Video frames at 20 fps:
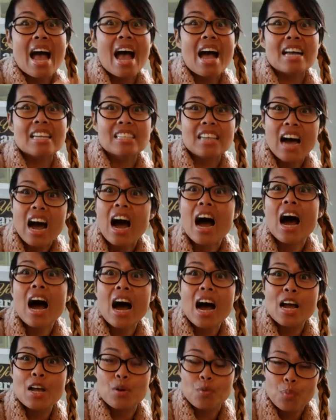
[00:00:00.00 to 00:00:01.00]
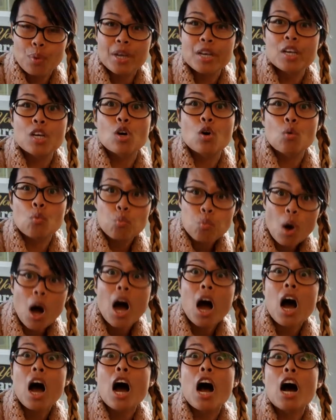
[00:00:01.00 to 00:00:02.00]
And I will
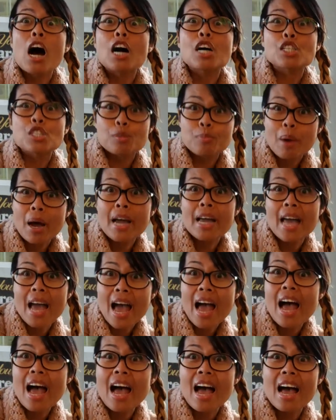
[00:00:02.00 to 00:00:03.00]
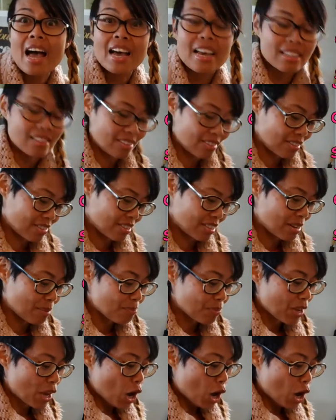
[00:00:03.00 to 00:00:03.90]
wash my hands.